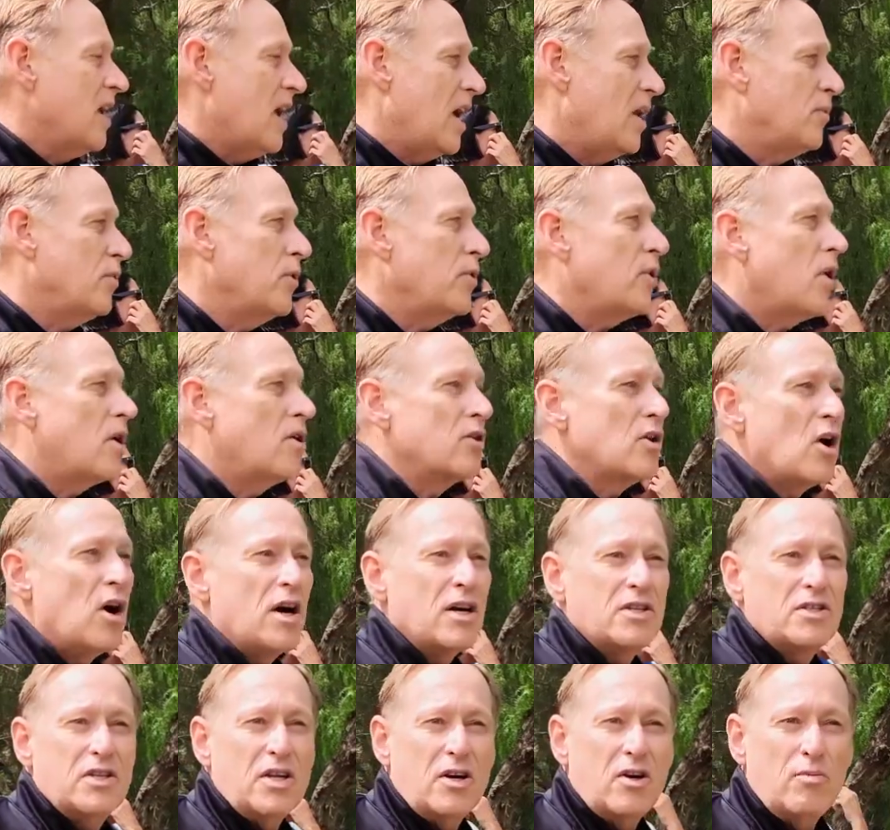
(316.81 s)
And with our
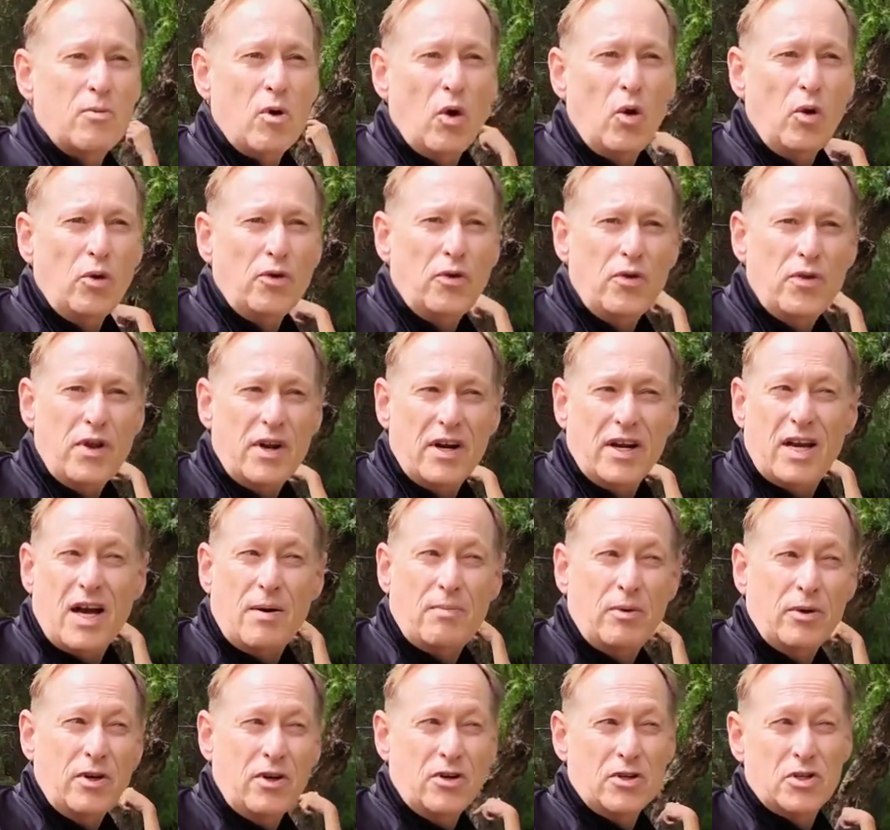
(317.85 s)
dogs that are older than a
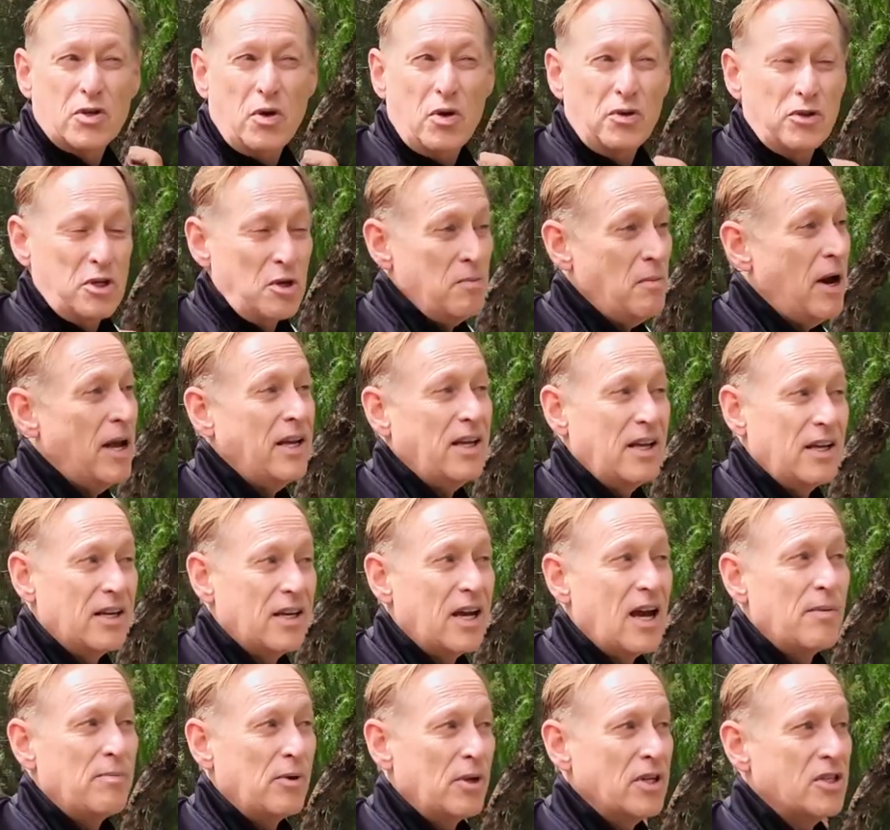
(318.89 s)
couple years old, you might get a
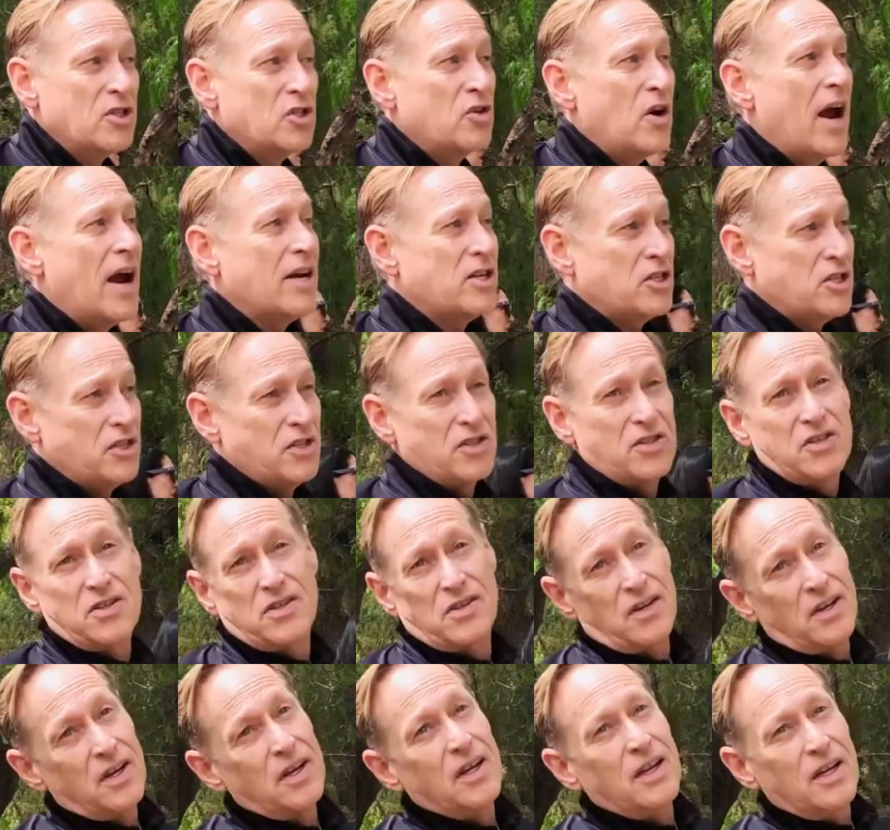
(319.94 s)
couple
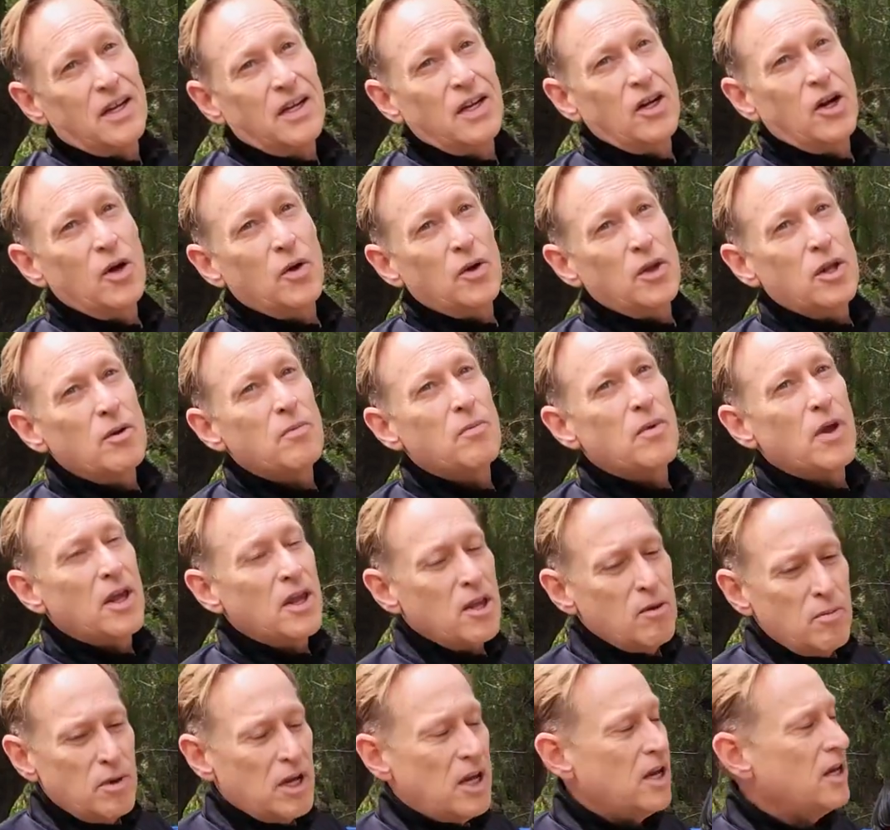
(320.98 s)
extractions, you know, in
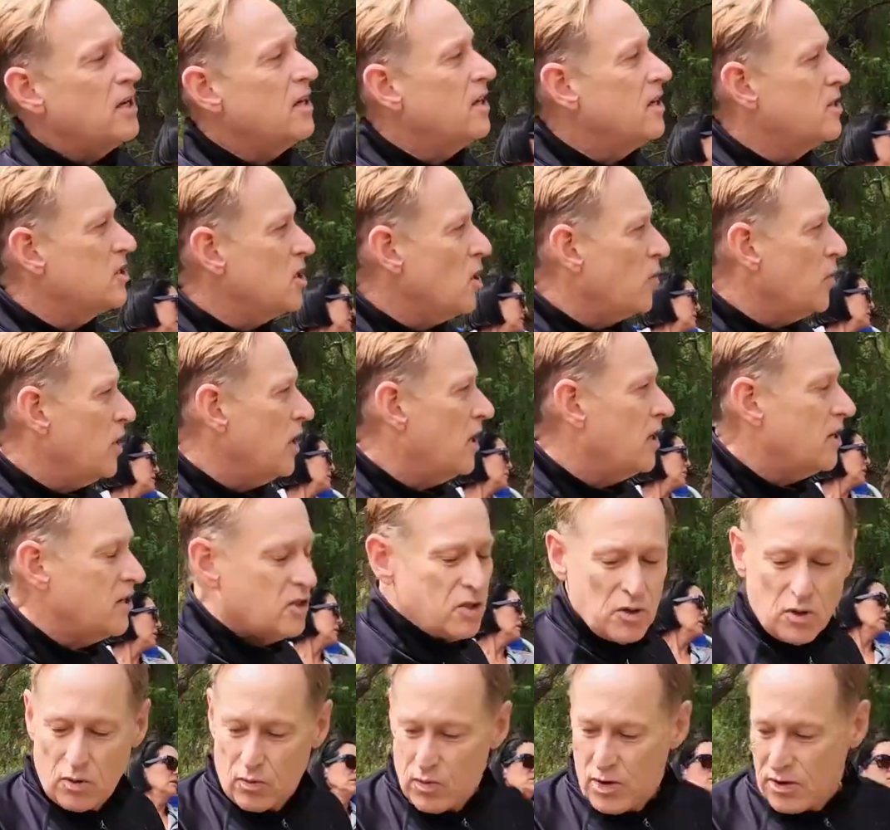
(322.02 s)
the beginning until we get
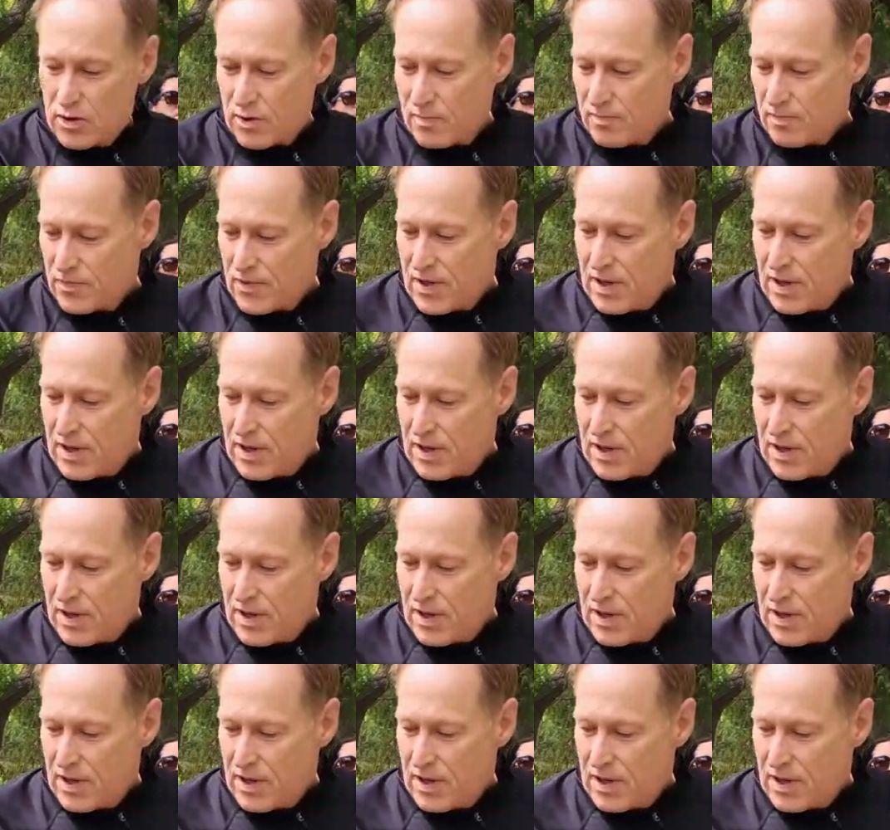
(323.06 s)
into a rhythm.